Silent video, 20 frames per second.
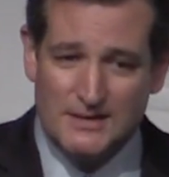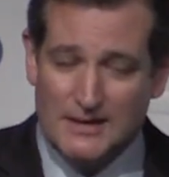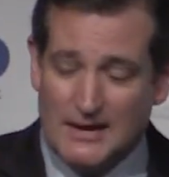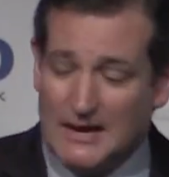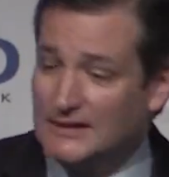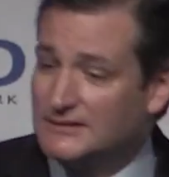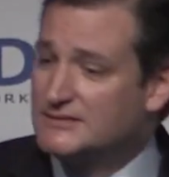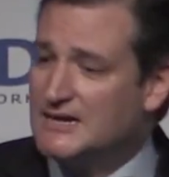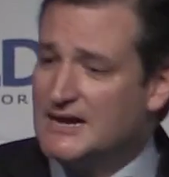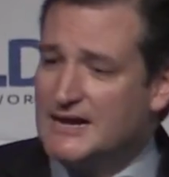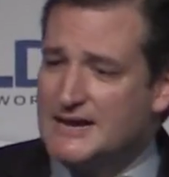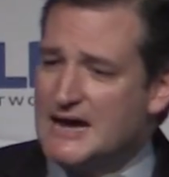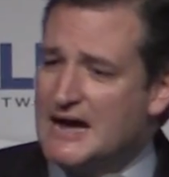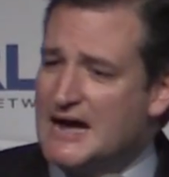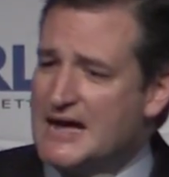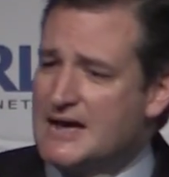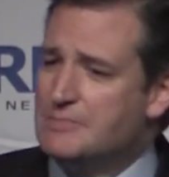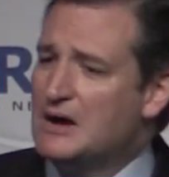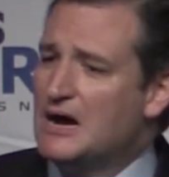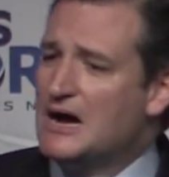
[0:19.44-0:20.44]
I'll tell you,
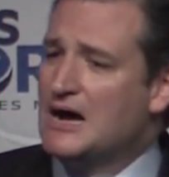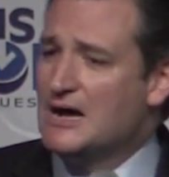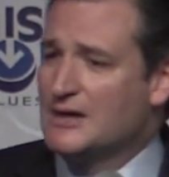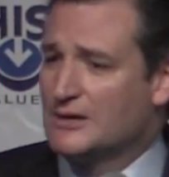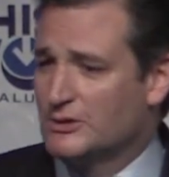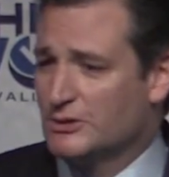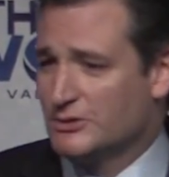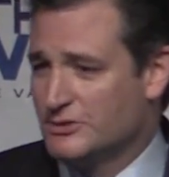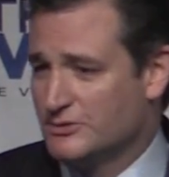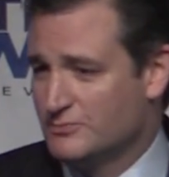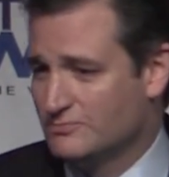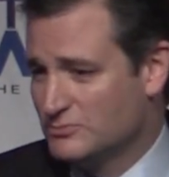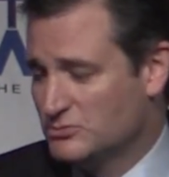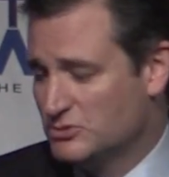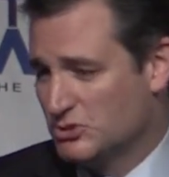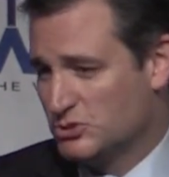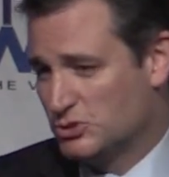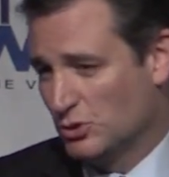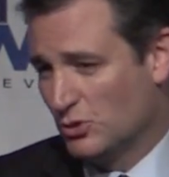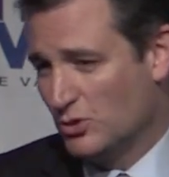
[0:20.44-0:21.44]
I am honored
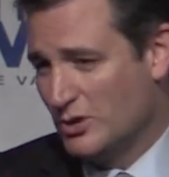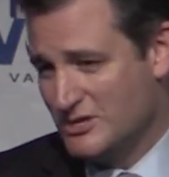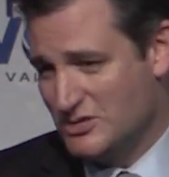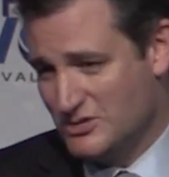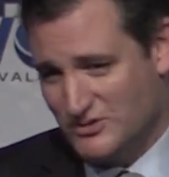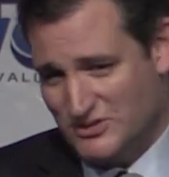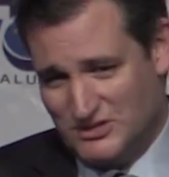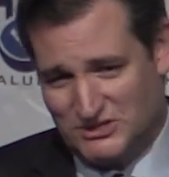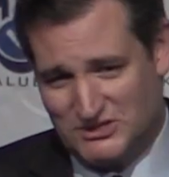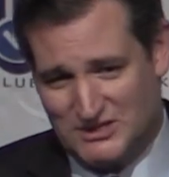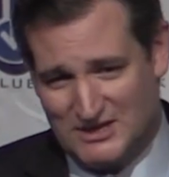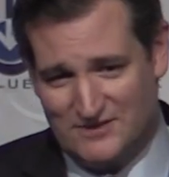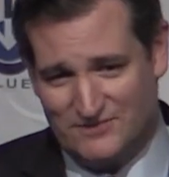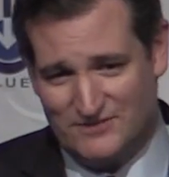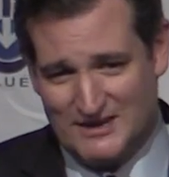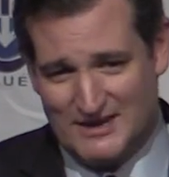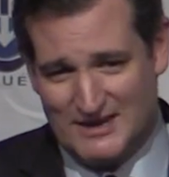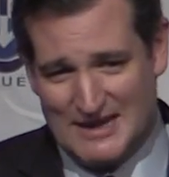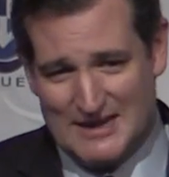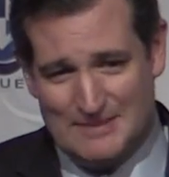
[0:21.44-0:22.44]
to join you this
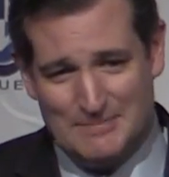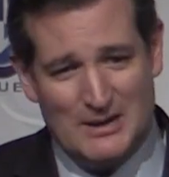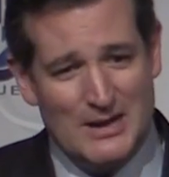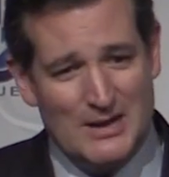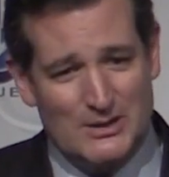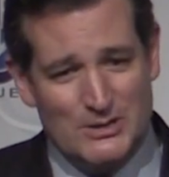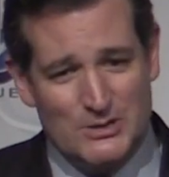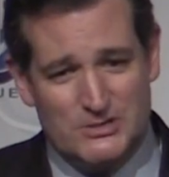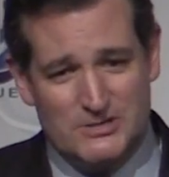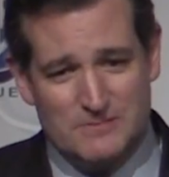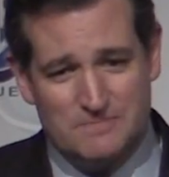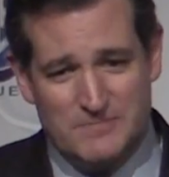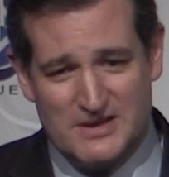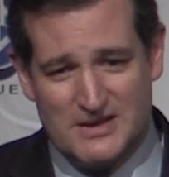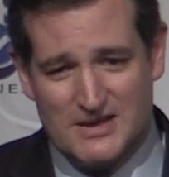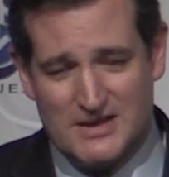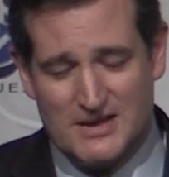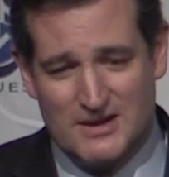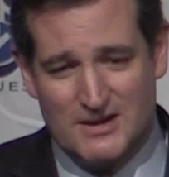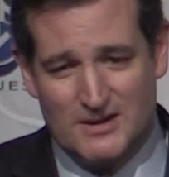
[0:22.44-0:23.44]
evening. I'm honored to
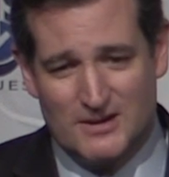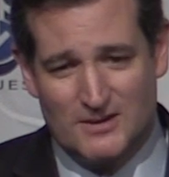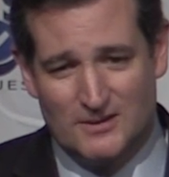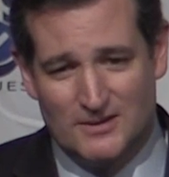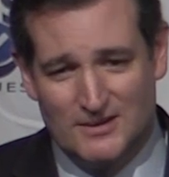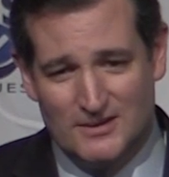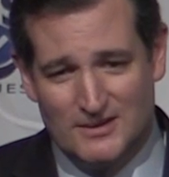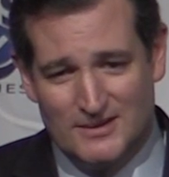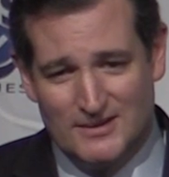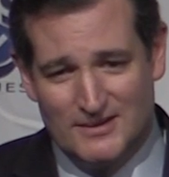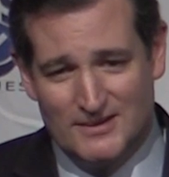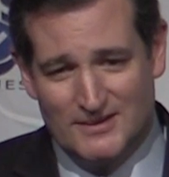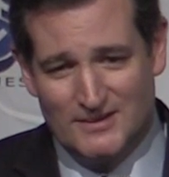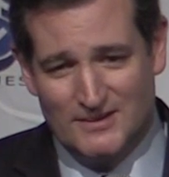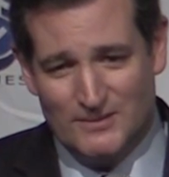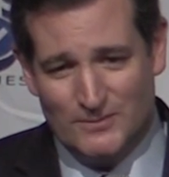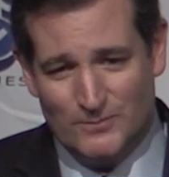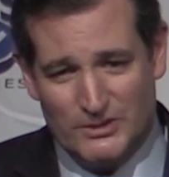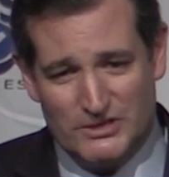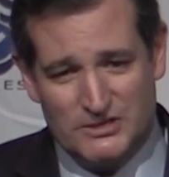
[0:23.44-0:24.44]
be here
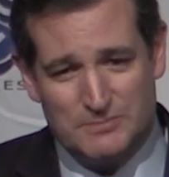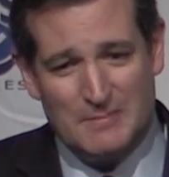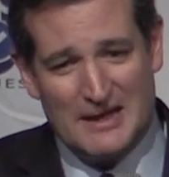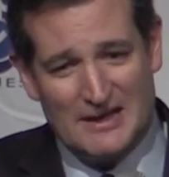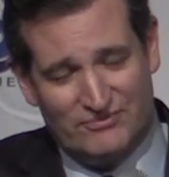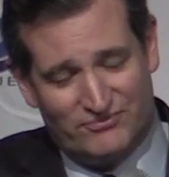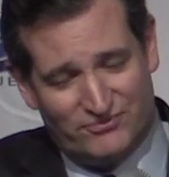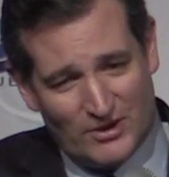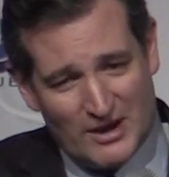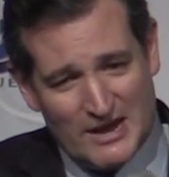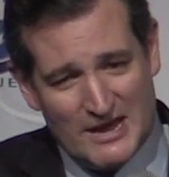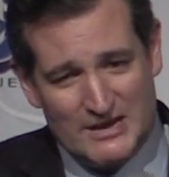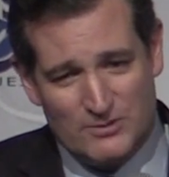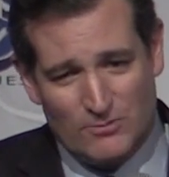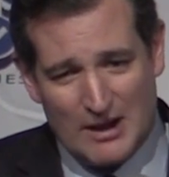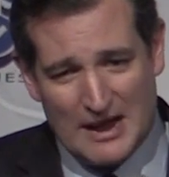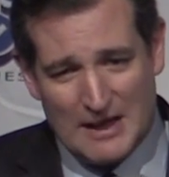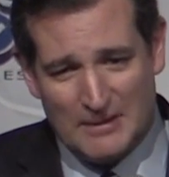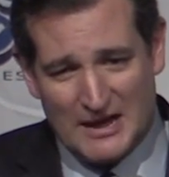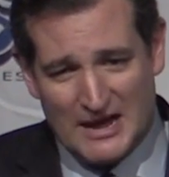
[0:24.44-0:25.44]
with my friend
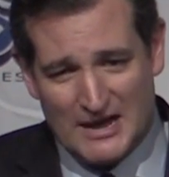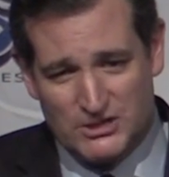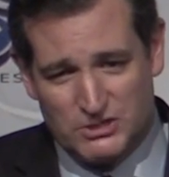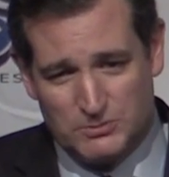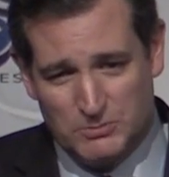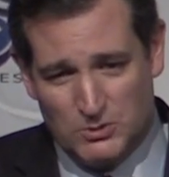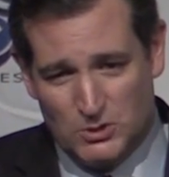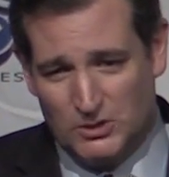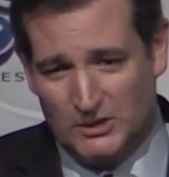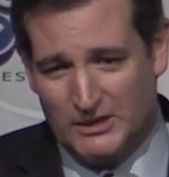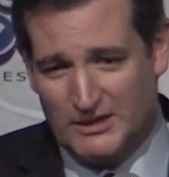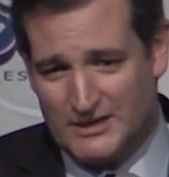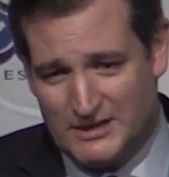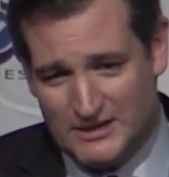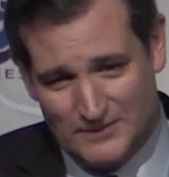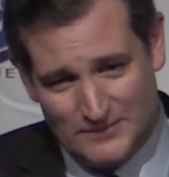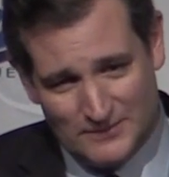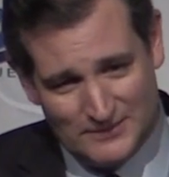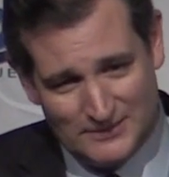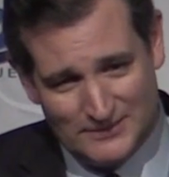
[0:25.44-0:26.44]
Rabbi Shmuley,
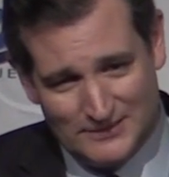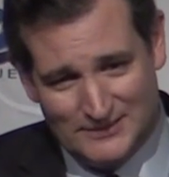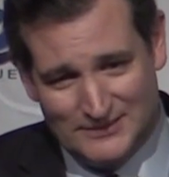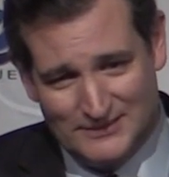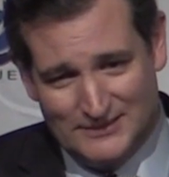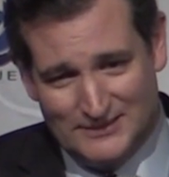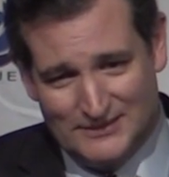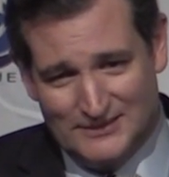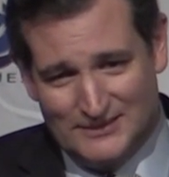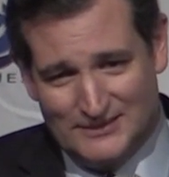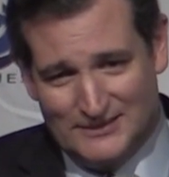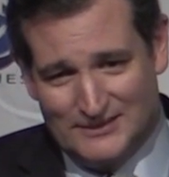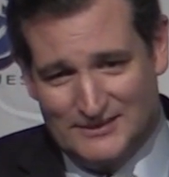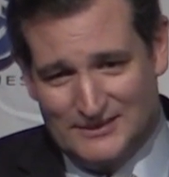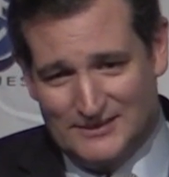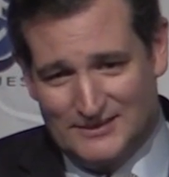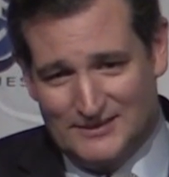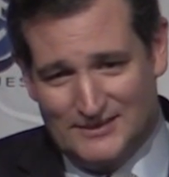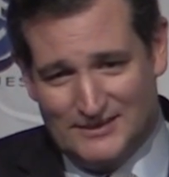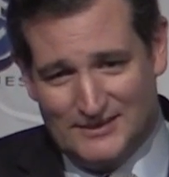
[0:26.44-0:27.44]

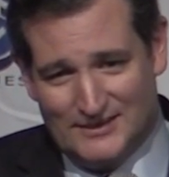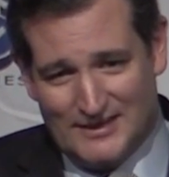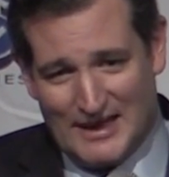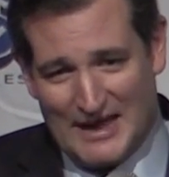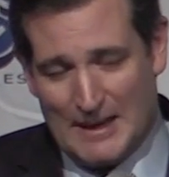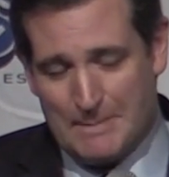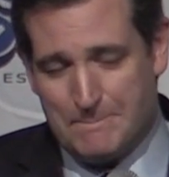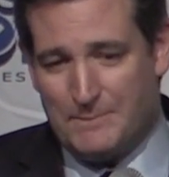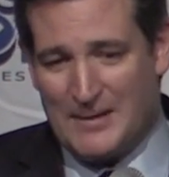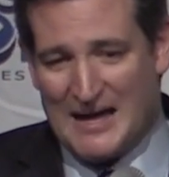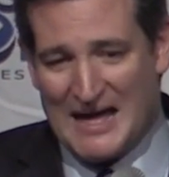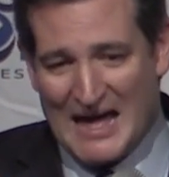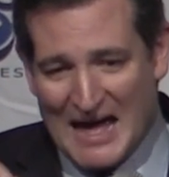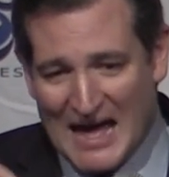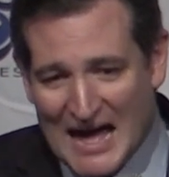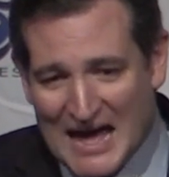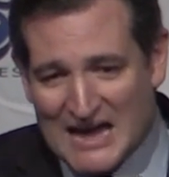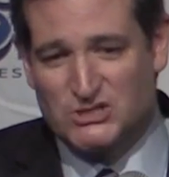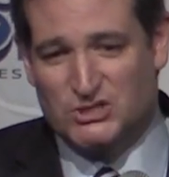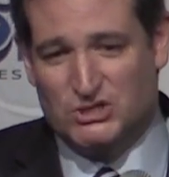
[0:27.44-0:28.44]
a
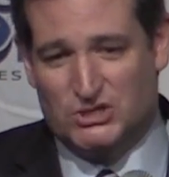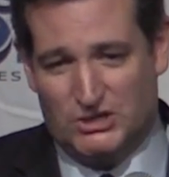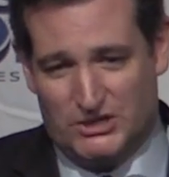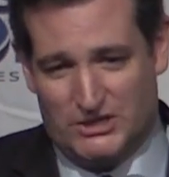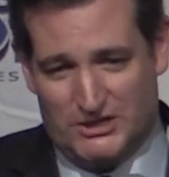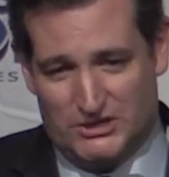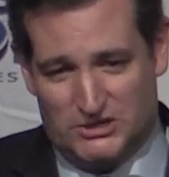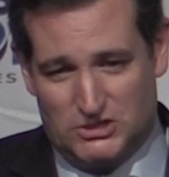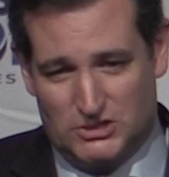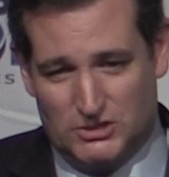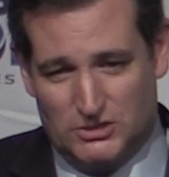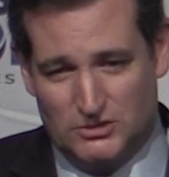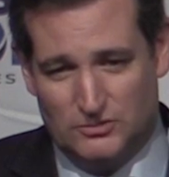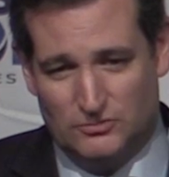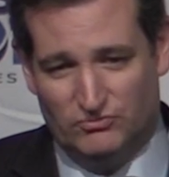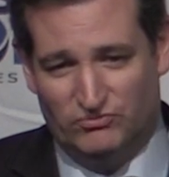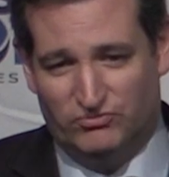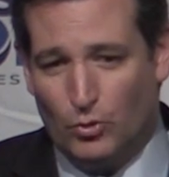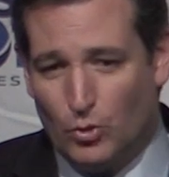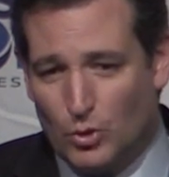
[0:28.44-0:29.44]
passionate
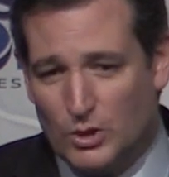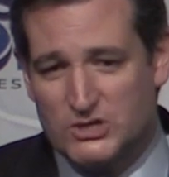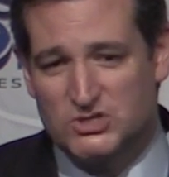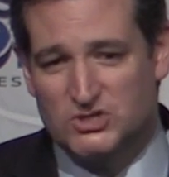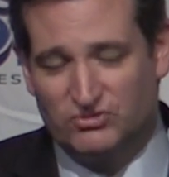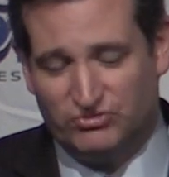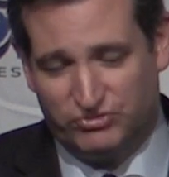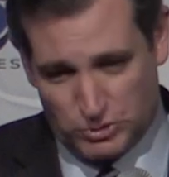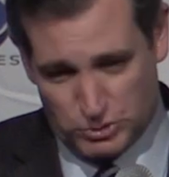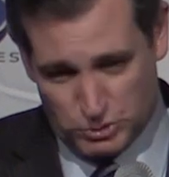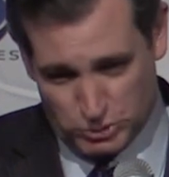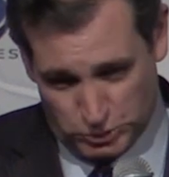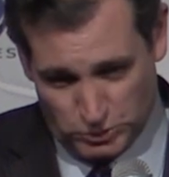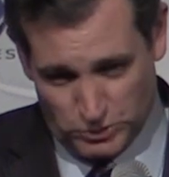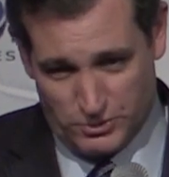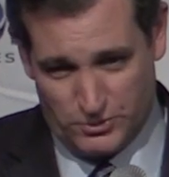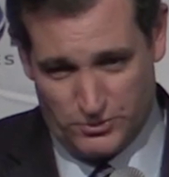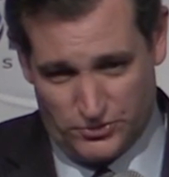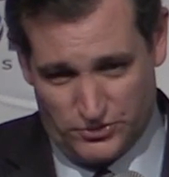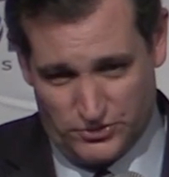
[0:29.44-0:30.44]
voice for
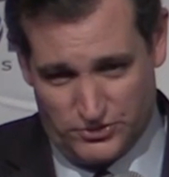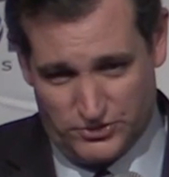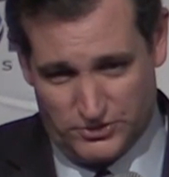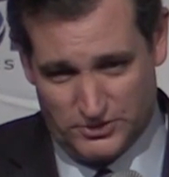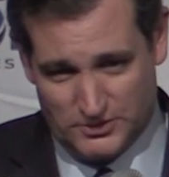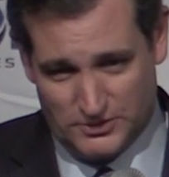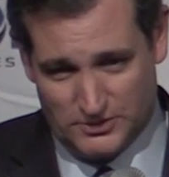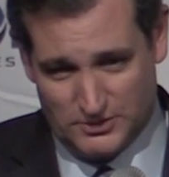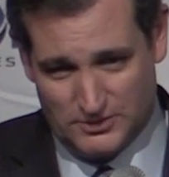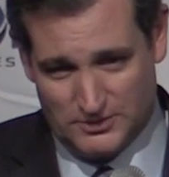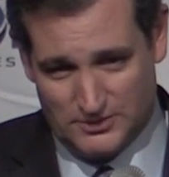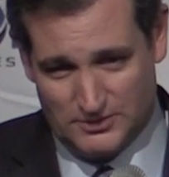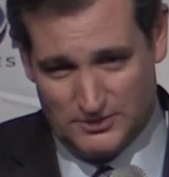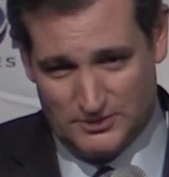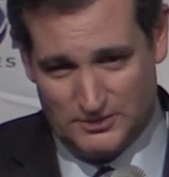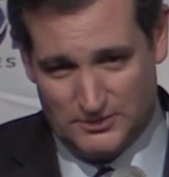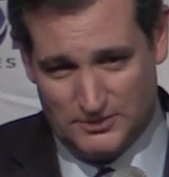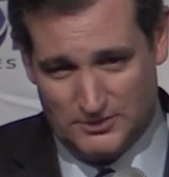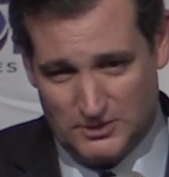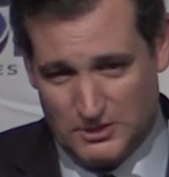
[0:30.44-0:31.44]
truth,
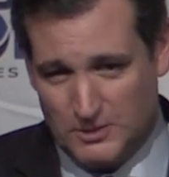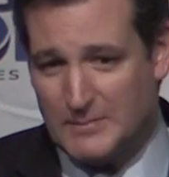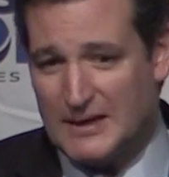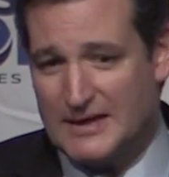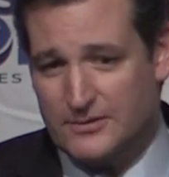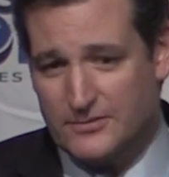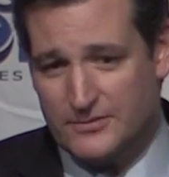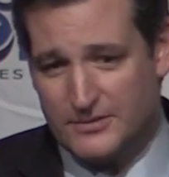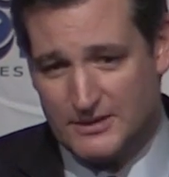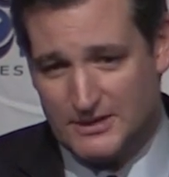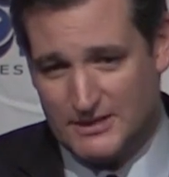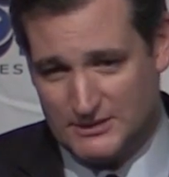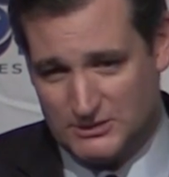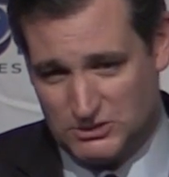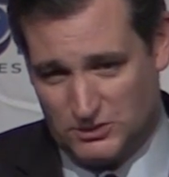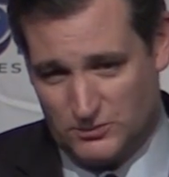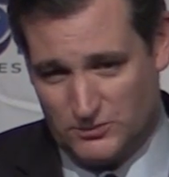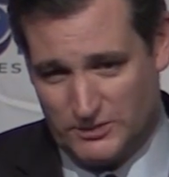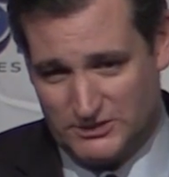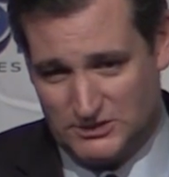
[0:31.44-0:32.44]
no matter the
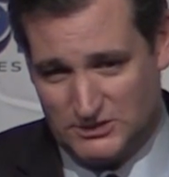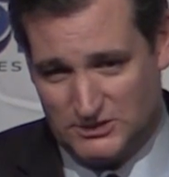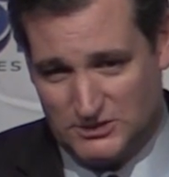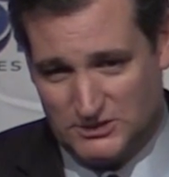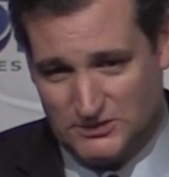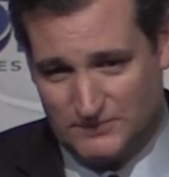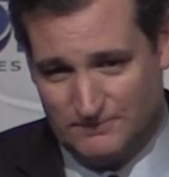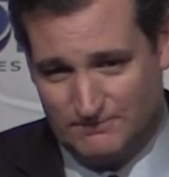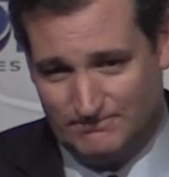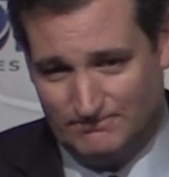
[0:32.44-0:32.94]
consequences.